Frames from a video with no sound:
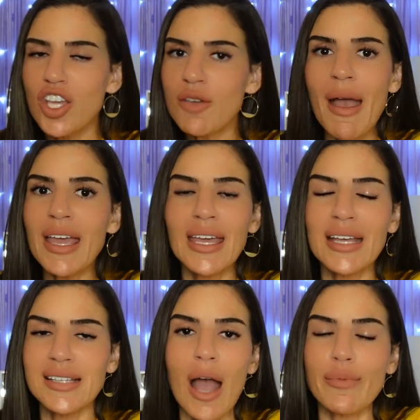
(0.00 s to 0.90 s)
You might get
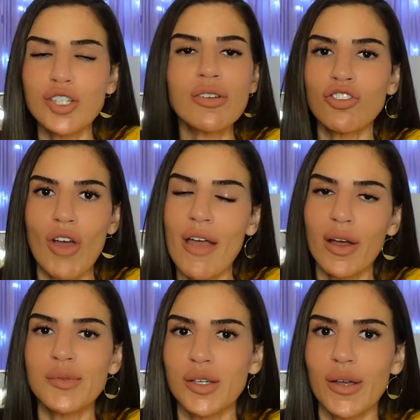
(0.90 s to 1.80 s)
kicked out, but you can drive
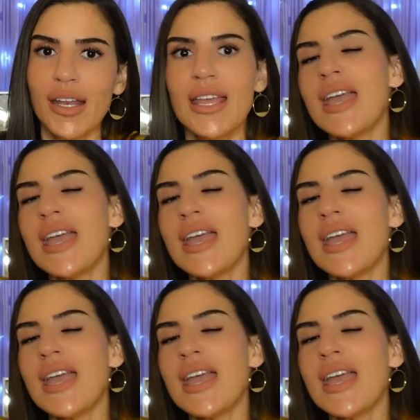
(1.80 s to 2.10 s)
up to it.